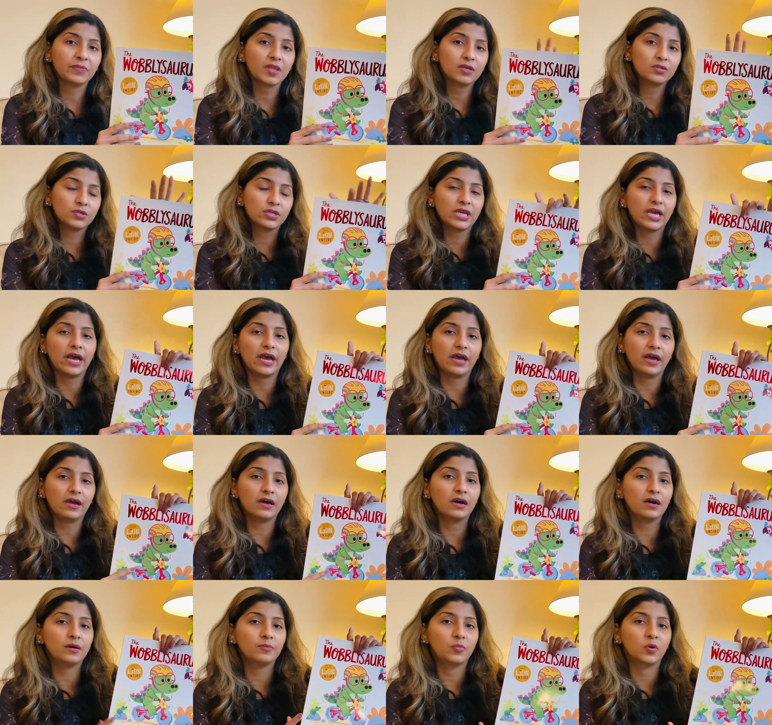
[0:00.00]
So yeah,
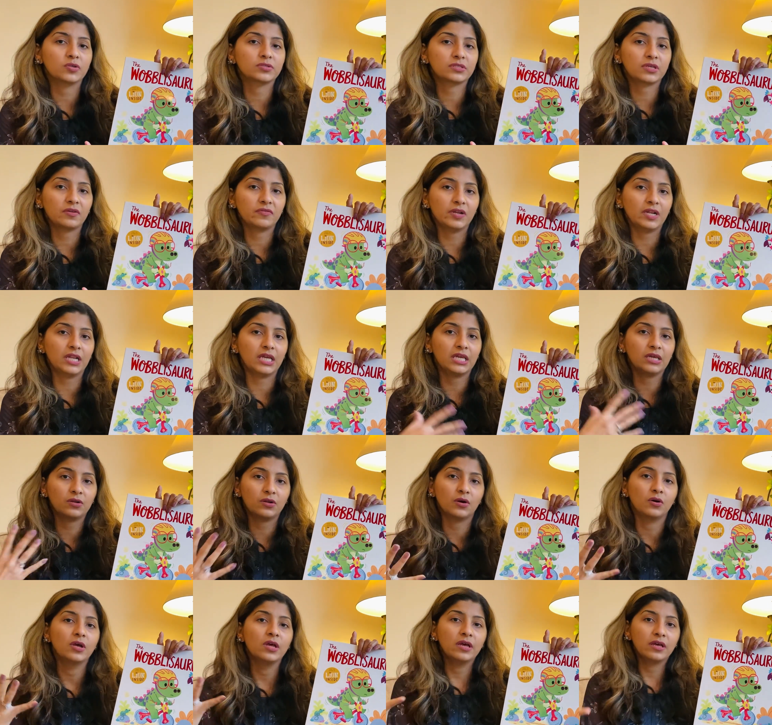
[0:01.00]
her books are really, you
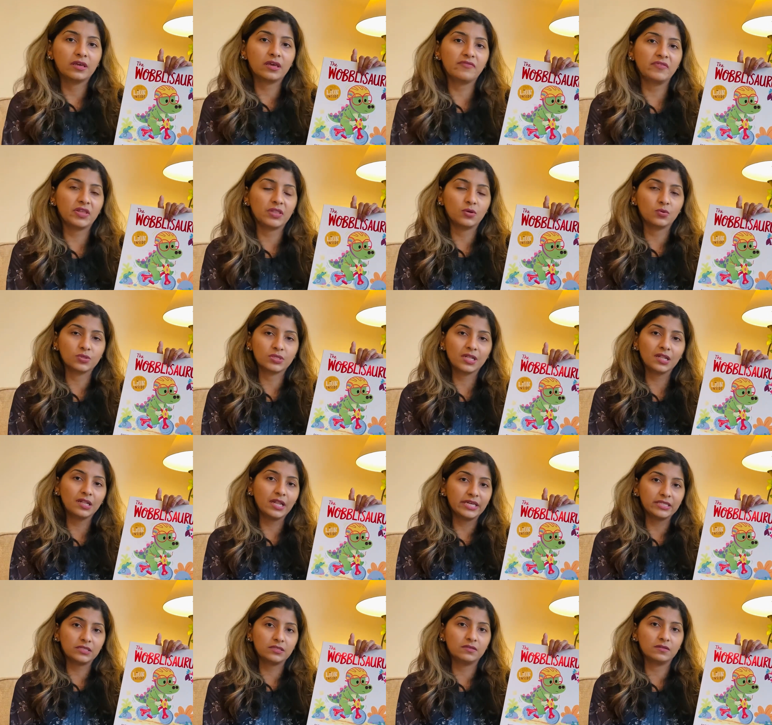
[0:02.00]
know, giving those
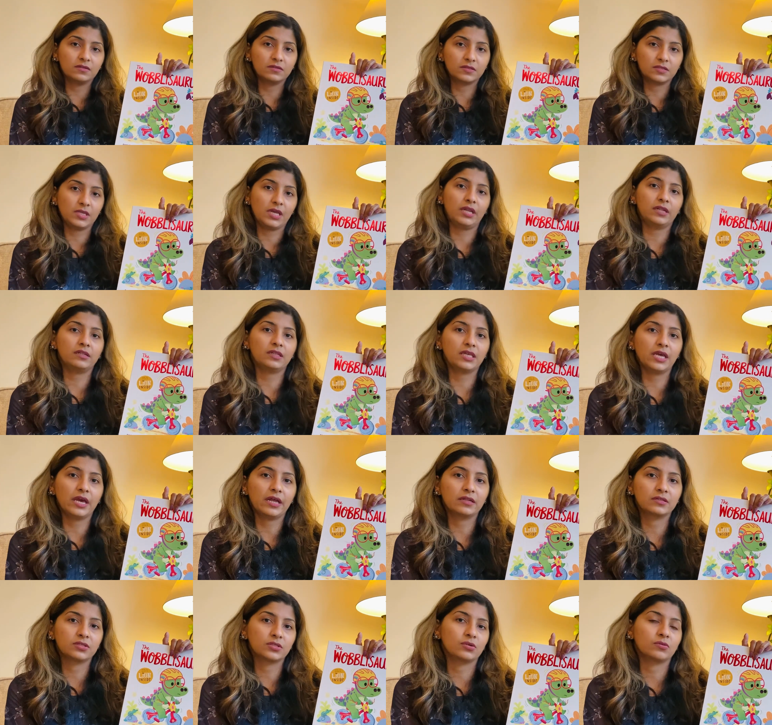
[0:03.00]
lessons at the
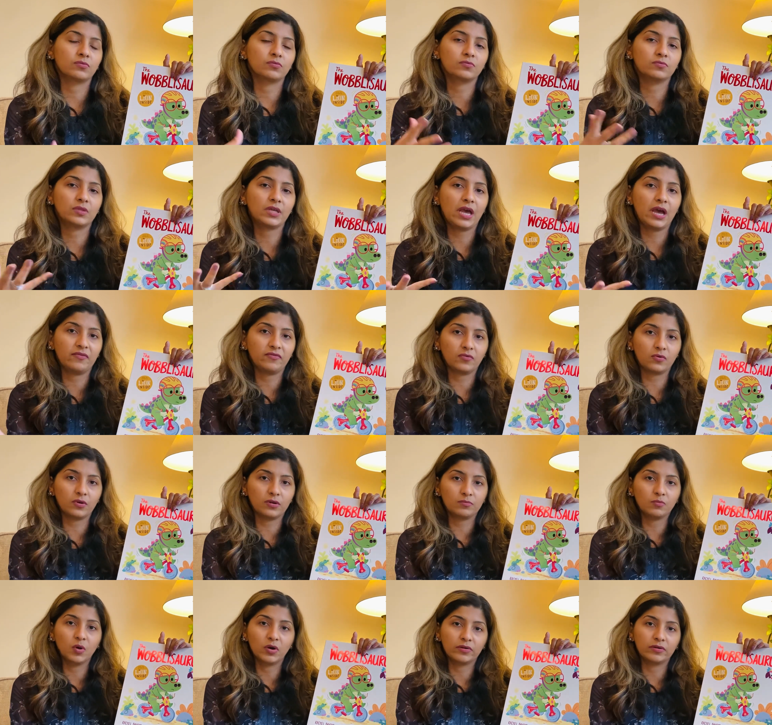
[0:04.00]
end, so they have
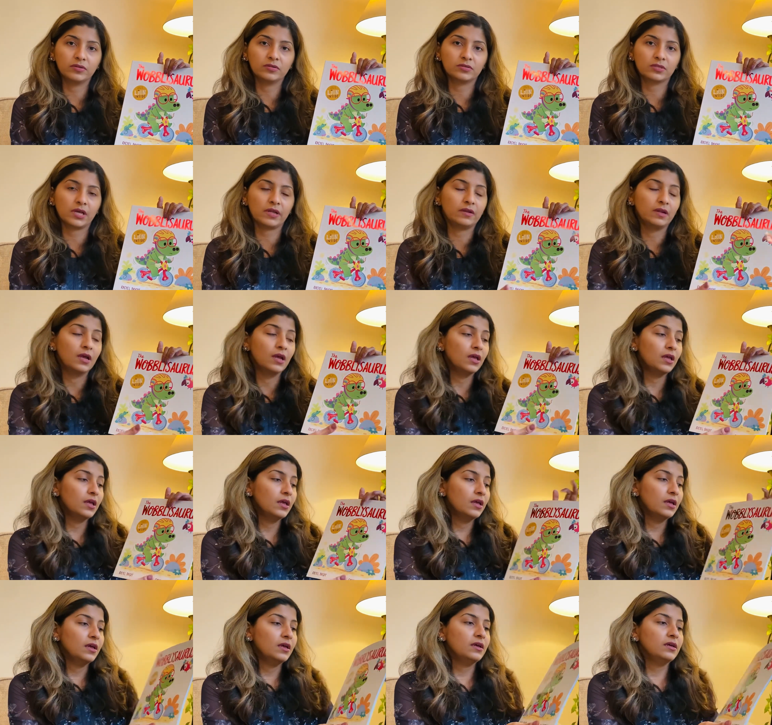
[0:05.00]
got morals. And
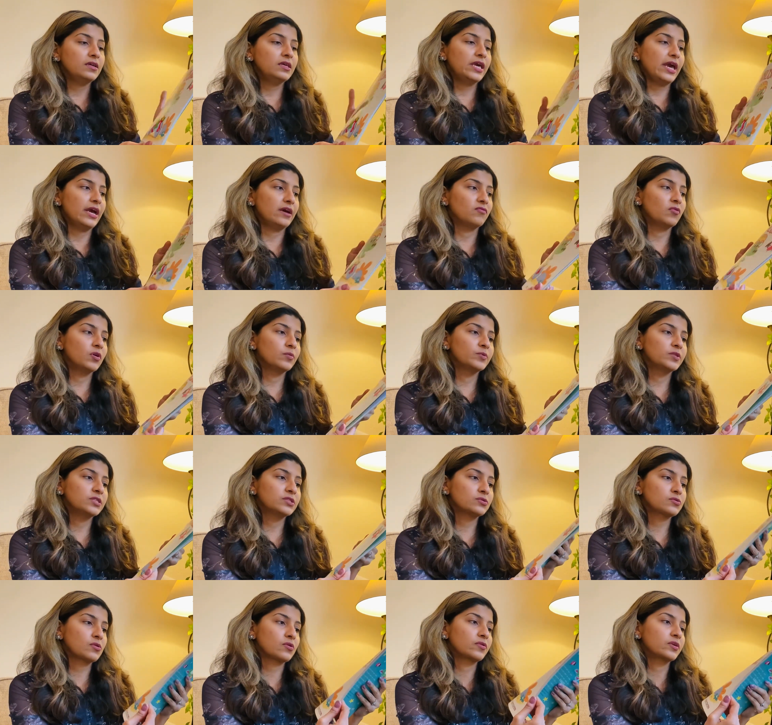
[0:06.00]
yeah, Wobbly
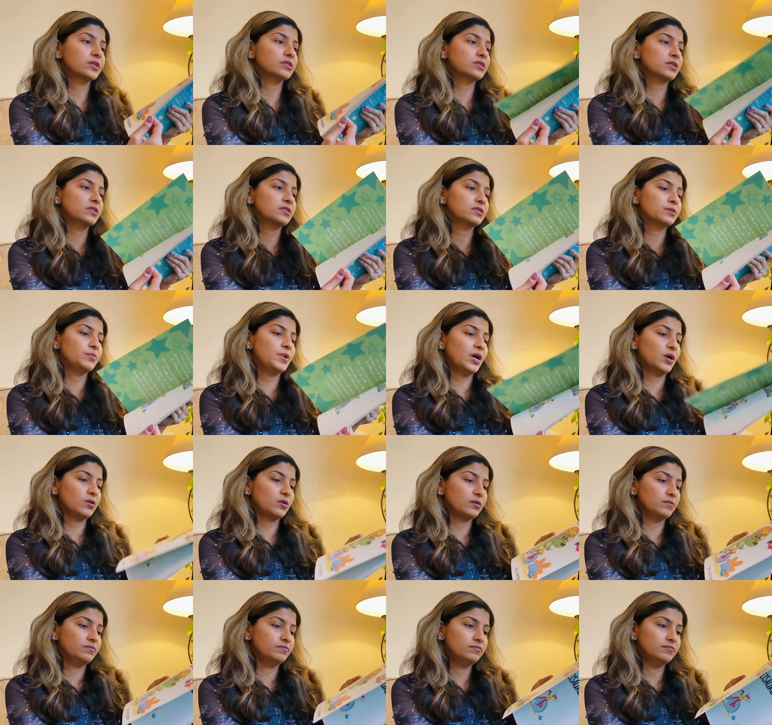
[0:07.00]
Saurus, it's about
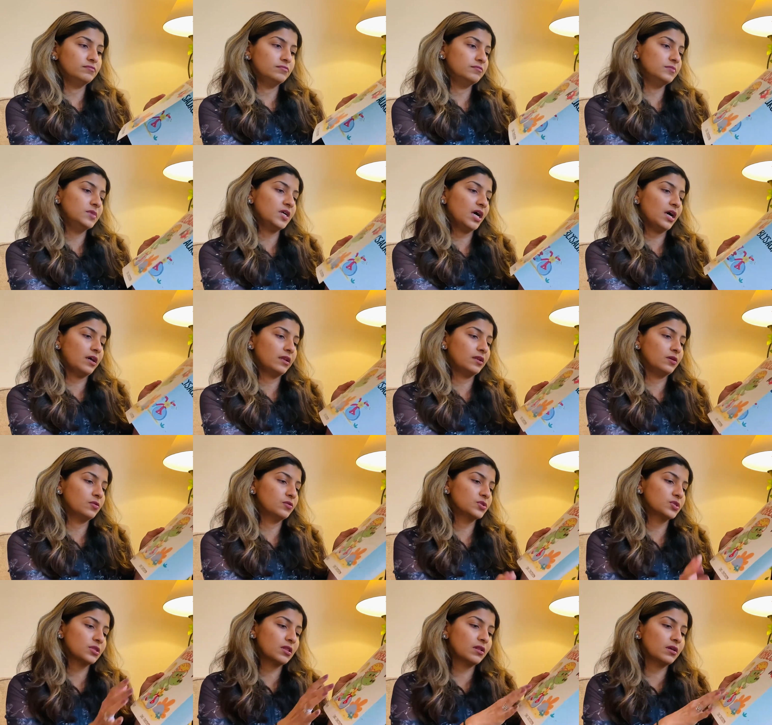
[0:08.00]
a dino
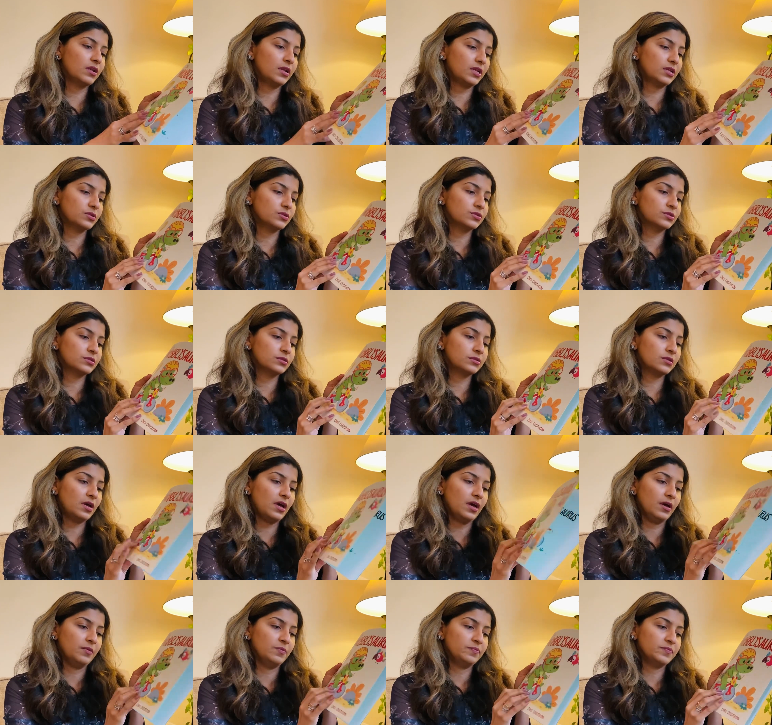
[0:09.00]
just learning to
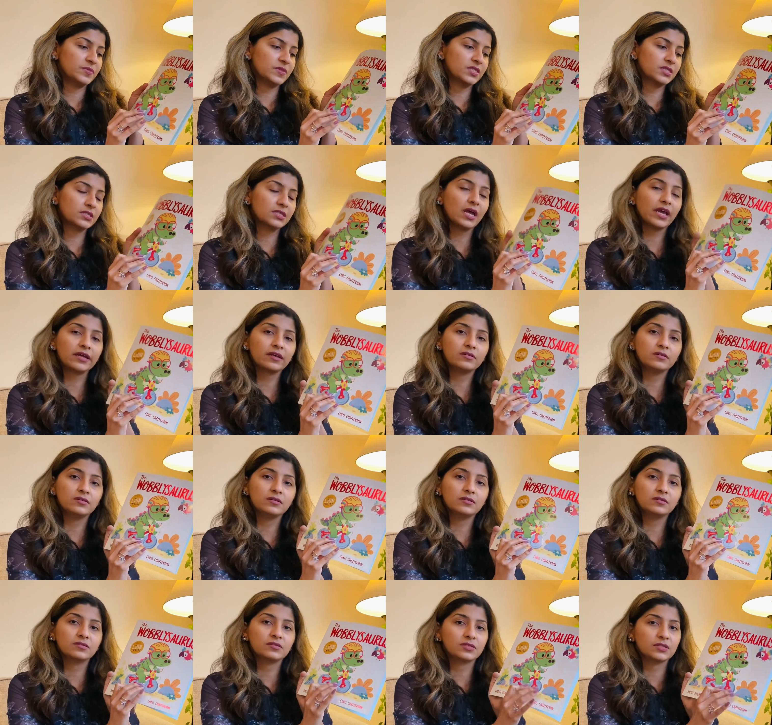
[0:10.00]

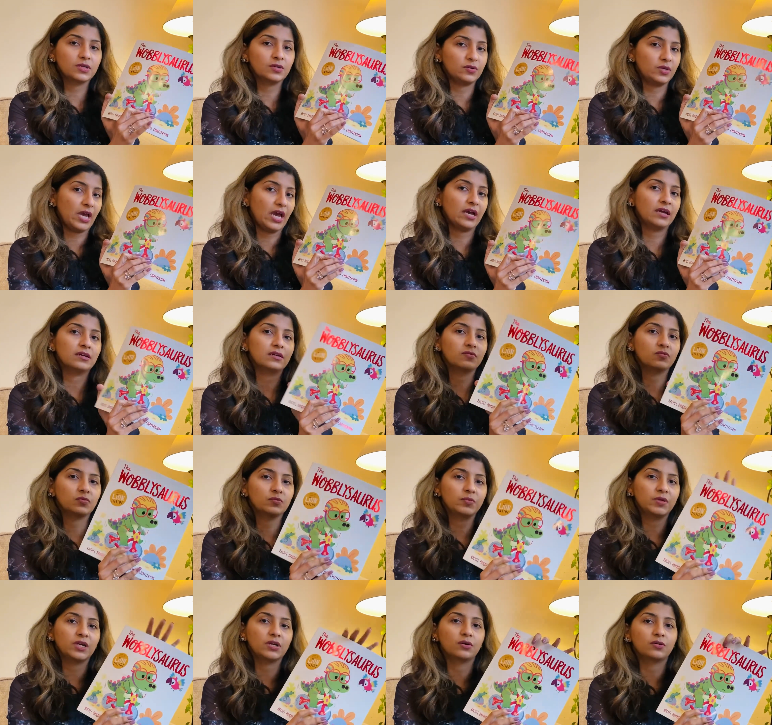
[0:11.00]
cycle. So yeah, that
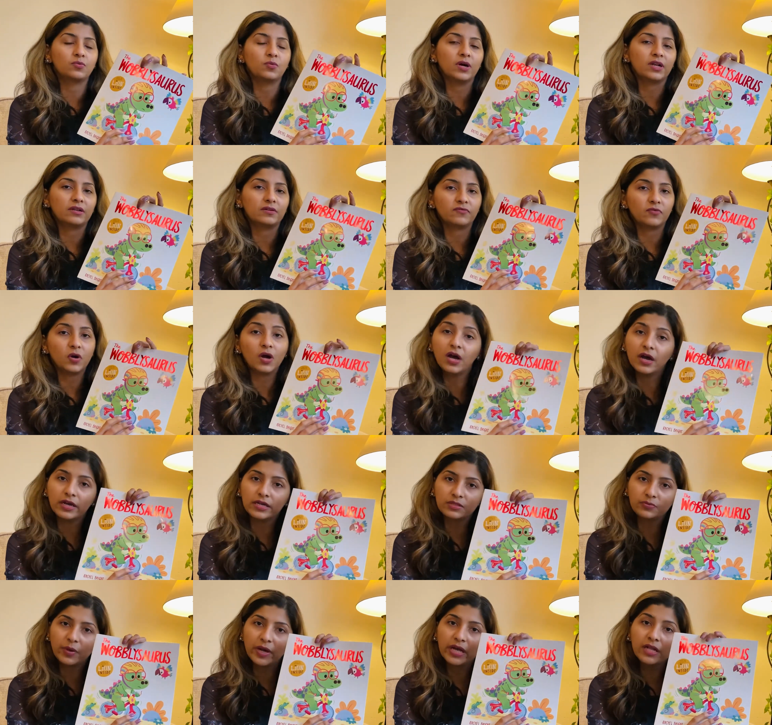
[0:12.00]
would be a good one for her
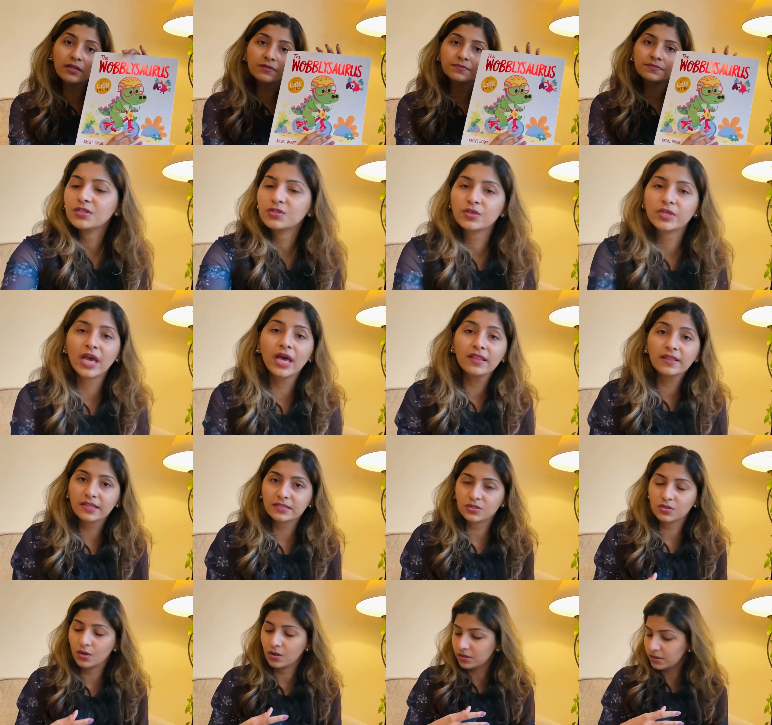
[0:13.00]
as well. So yeah,
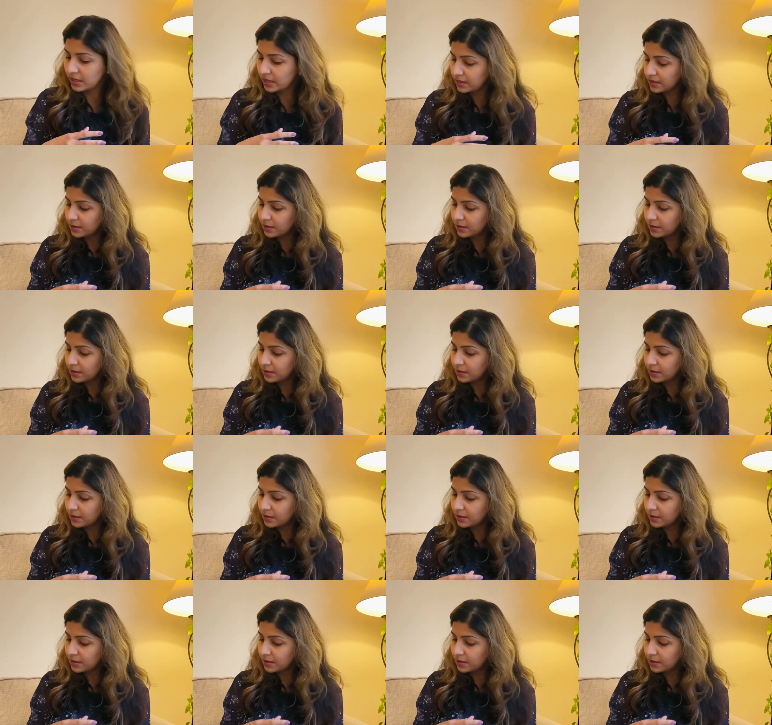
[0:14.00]
that's all in